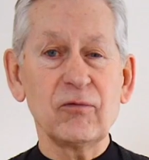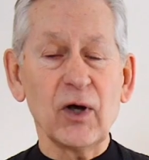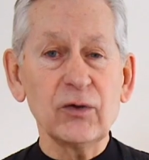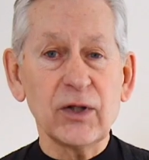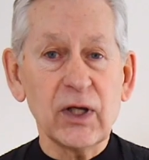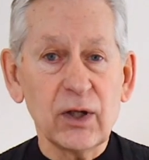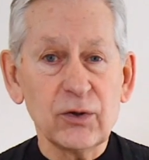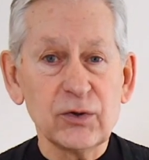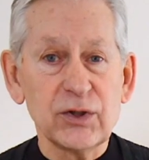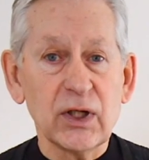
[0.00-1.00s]
I felt
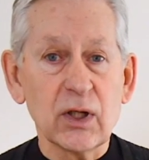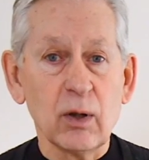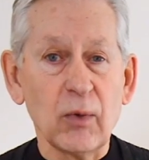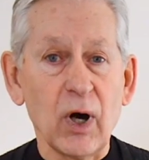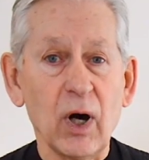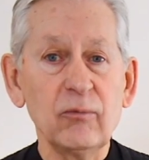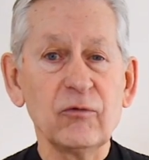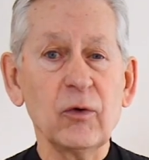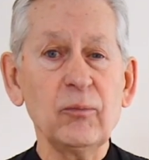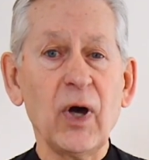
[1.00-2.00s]
the energy come
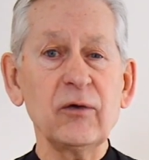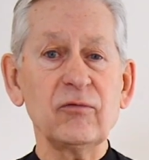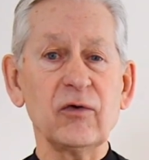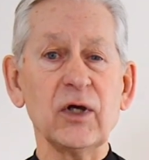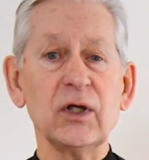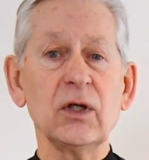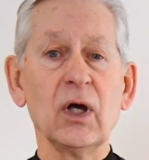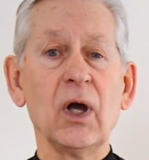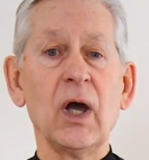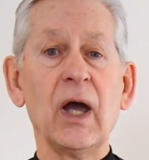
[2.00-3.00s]
up from my
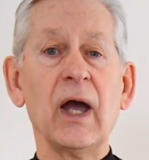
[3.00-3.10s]
feet